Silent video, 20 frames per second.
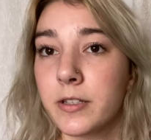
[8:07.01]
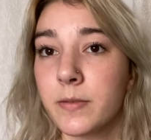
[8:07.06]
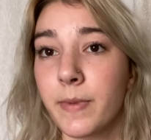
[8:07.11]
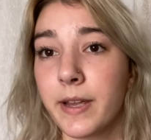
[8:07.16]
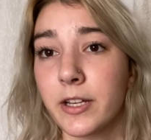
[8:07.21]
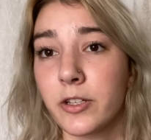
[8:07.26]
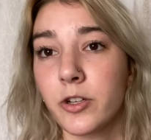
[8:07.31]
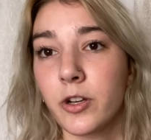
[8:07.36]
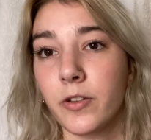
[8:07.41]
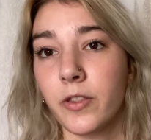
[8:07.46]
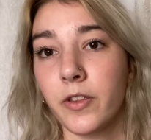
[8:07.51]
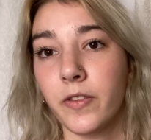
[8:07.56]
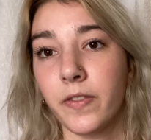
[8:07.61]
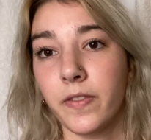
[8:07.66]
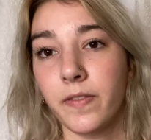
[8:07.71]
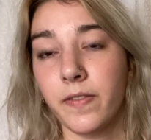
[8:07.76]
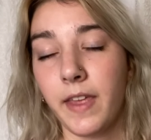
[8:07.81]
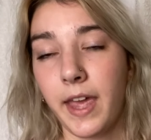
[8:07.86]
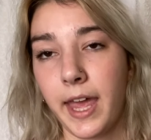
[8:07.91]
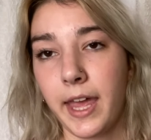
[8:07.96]
make sure that
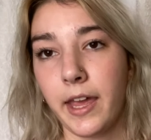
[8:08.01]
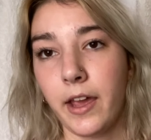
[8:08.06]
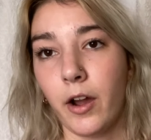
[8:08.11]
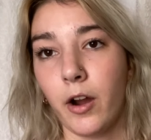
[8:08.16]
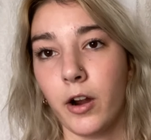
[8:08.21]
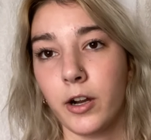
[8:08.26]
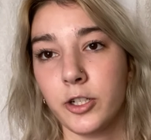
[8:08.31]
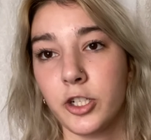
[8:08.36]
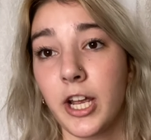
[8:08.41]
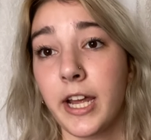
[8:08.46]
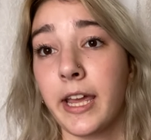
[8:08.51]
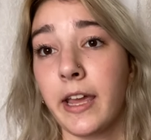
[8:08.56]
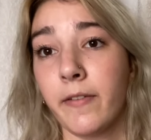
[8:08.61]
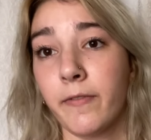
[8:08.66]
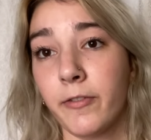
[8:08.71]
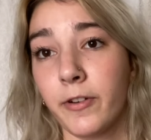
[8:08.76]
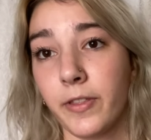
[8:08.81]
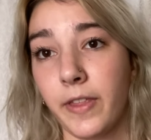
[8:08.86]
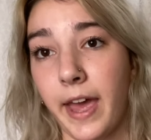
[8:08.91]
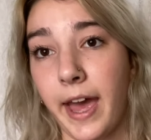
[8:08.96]
they are checking
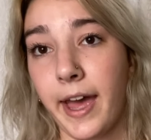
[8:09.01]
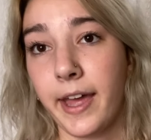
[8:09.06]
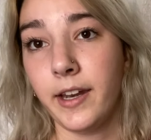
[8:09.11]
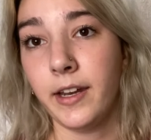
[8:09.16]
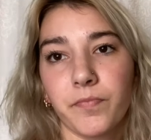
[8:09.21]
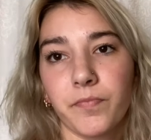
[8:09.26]
for that.